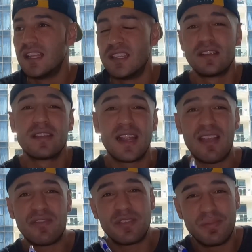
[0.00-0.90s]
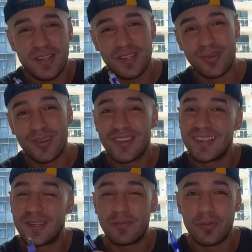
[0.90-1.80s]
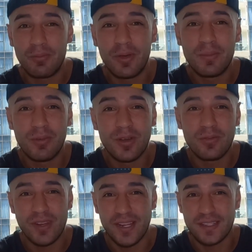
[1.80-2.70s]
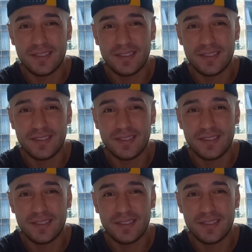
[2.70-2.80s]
you're gonna have to be in quarantine for 1 more week.